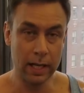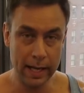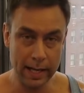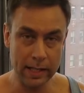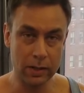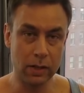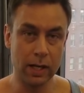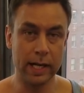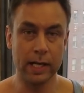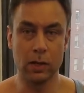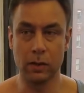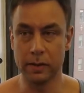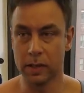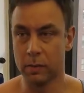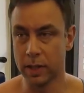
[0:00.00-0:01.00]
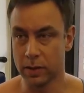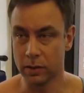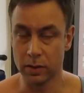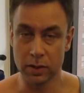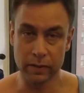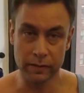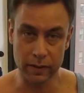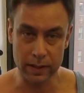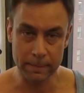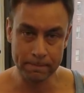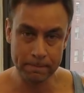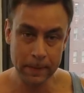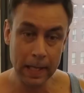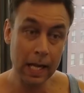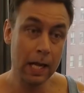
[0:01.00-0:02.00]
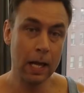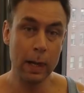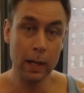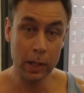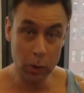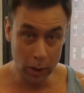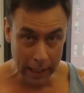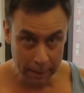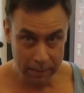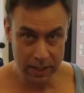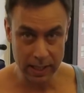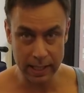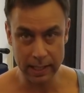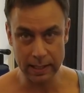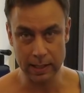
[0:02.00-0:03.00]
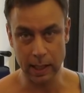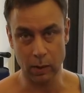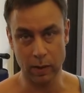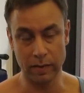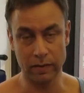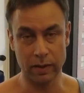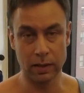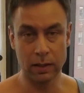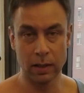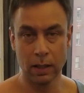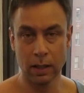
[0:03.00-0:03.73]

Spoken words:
insulin, growth hormone, and so on and so forth. Your upside is, however,